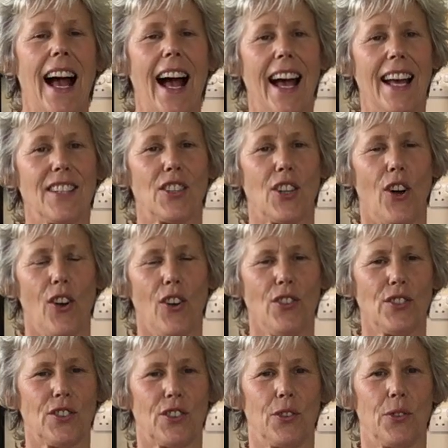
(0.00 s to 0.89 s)
And
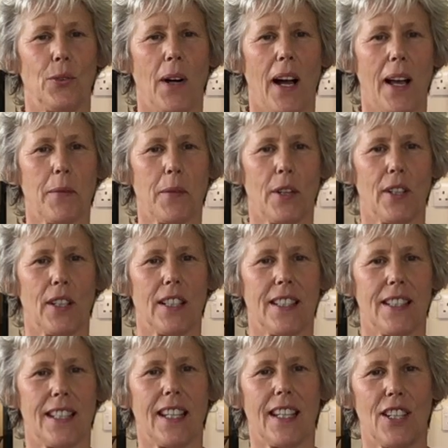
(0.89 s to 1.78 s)
also I'm going
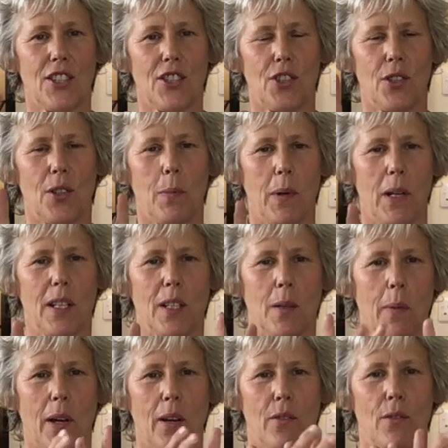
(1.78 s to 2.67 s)
to teach you a bit
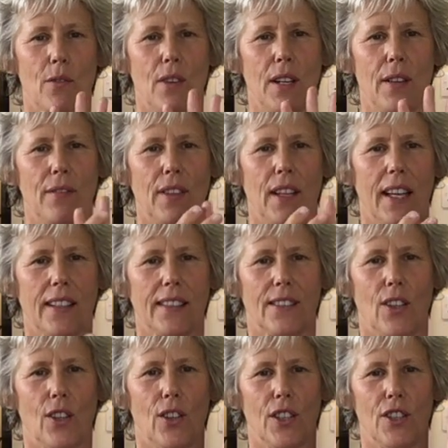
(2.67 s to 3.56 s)
about
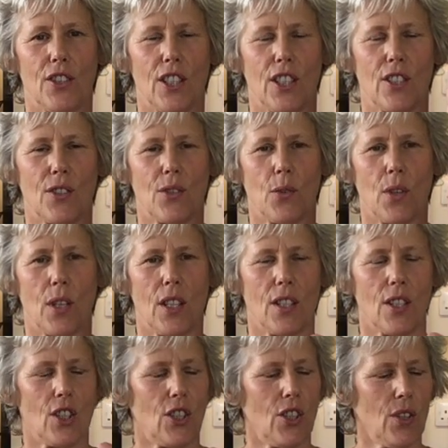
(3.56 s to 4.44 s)
reflexology so that
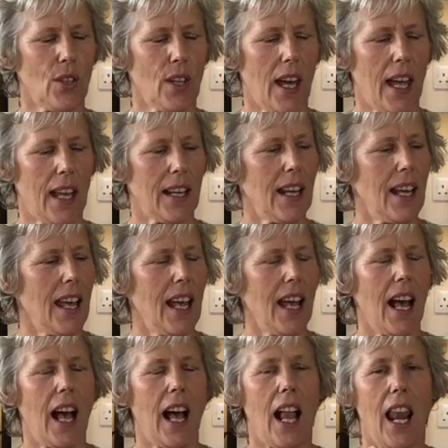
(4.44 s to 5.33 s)
you can
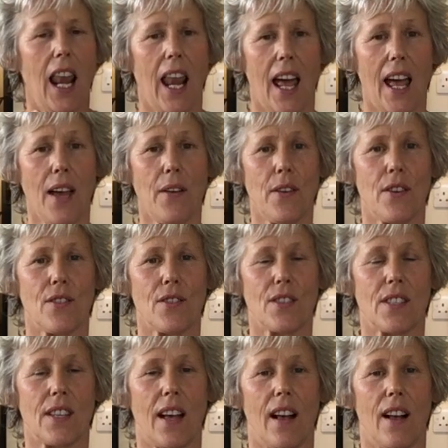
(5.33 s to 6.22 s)
allow
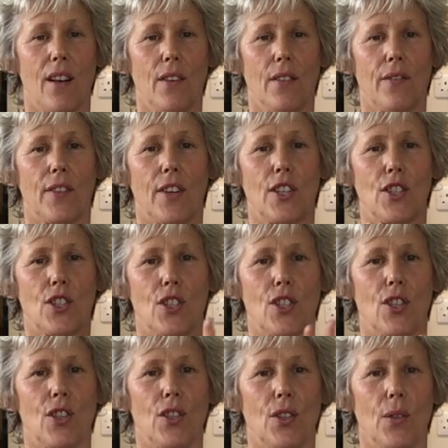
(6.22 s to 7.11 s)
yourself
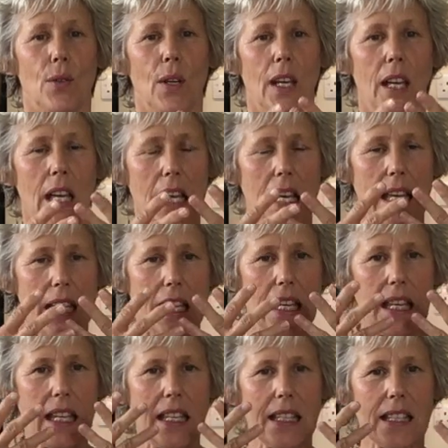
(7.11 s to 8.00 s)
to
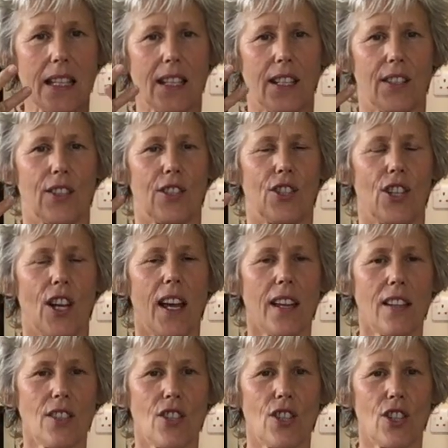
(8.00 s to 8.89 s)
ease
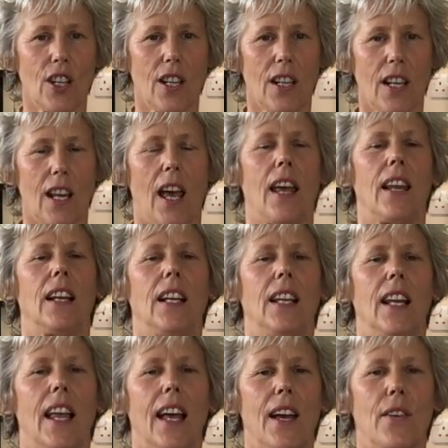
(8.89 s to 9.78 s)
congestion and
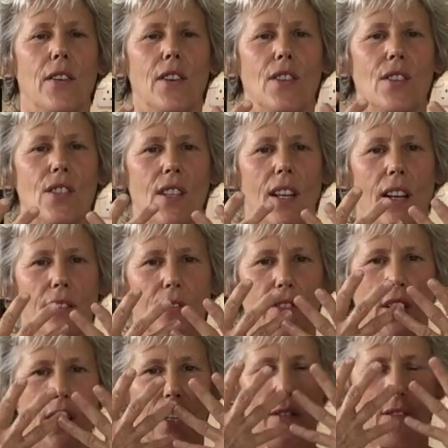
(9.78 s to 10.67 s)
allow yourself
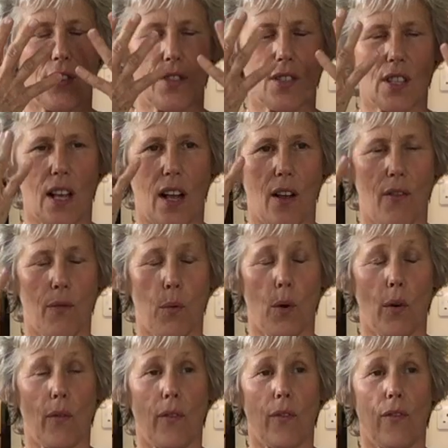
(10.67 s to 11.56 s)
to give yourself
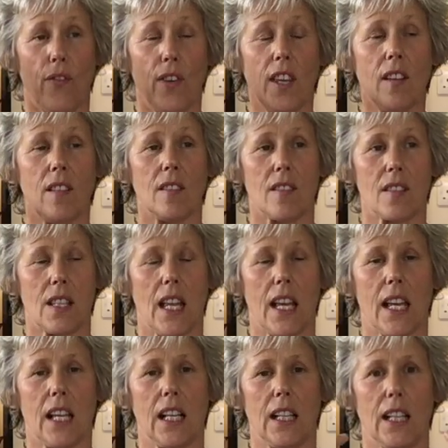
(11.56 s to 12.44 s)
what feels
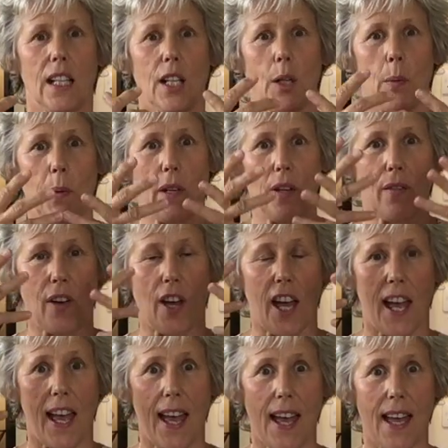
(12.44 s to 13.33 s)
like a little bit of
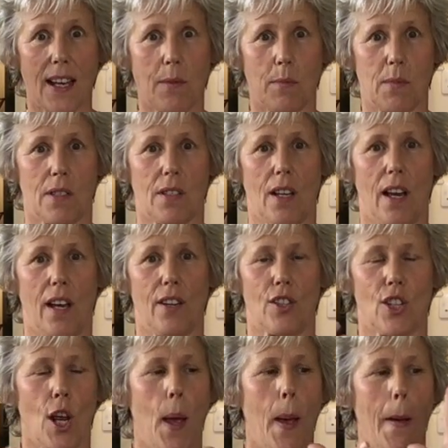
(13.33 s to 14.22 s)
a head
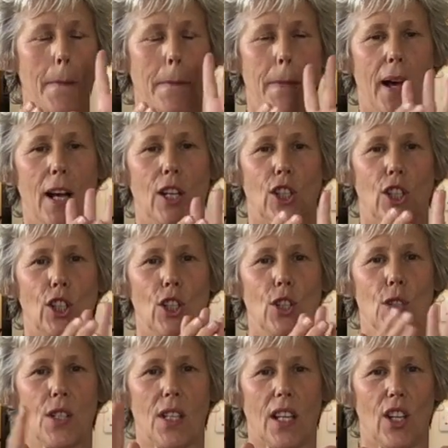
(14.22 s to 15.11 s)
massage, but
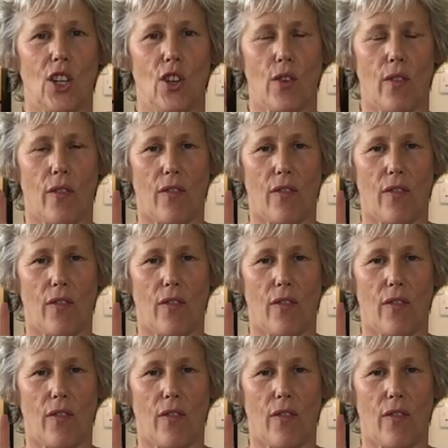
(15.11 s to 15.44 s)
using your